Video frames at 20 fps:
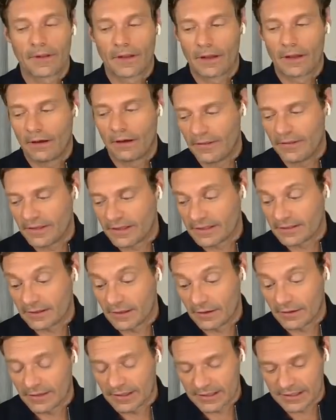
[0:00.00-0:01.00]
on this
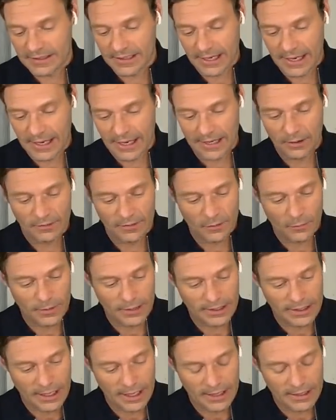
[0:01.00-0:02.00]
on this day over the
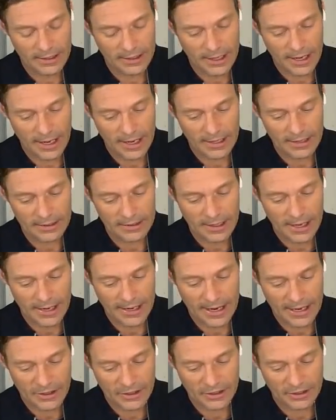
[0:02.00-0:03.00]
weekend, and I
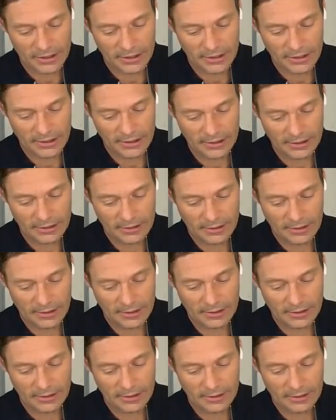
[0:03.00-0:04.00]
actually,
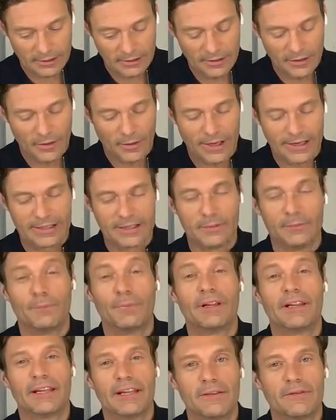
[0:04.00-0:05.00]
you know, I didn't
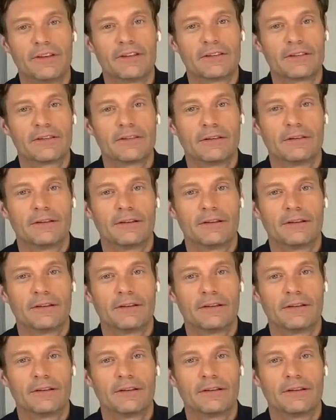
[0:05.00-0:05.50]
believe it.